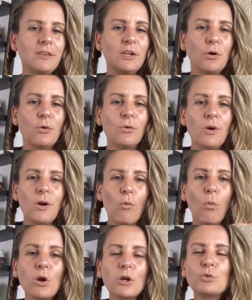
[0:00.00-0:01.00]
you know,
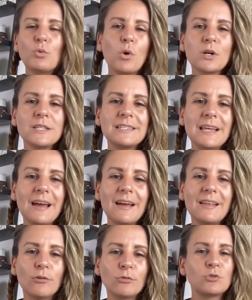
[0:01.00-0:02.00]
work towards
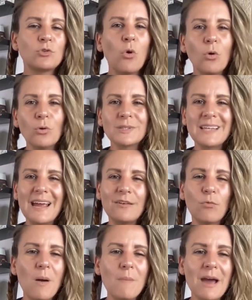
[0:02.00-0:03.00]
those goals
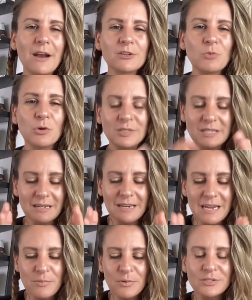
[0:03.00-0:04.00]
and what matters most to
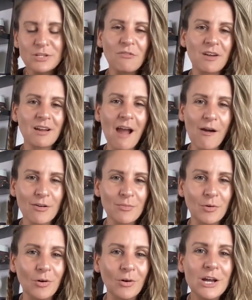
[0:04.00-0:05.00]
keep yourself
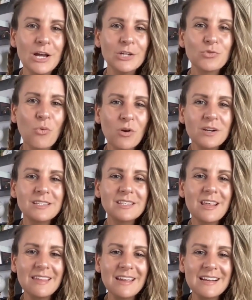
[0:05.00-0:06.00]
accountable towards
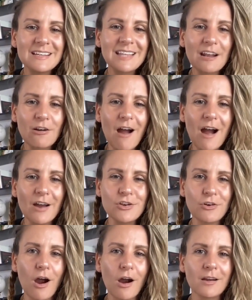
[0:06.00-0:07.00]
the things that are on
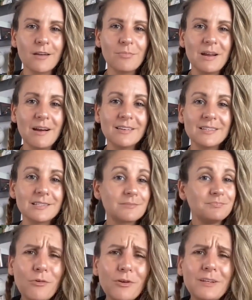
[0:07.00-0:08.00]
your heart because
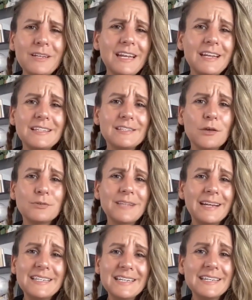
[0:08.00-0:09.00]
the world needs those
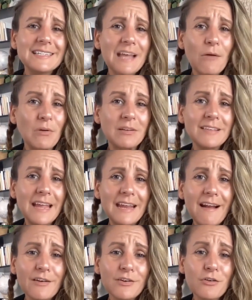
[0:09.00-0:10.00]
ideas that were
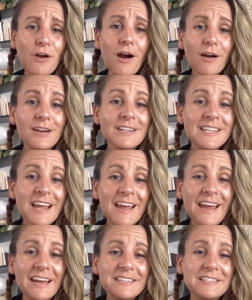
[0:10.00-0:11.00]
laid on your heart.
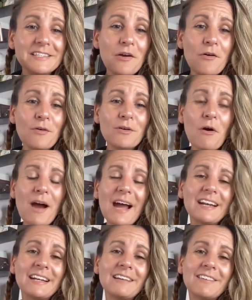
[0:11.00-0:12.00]
And so go
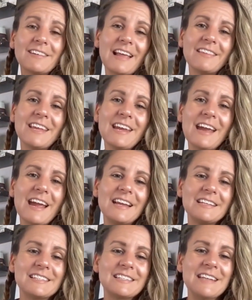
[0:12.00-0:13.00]
ahead and click that link
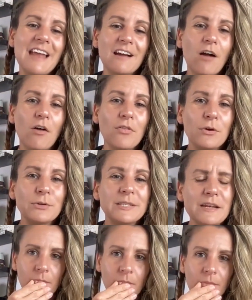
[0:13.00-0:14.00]
and snag all those.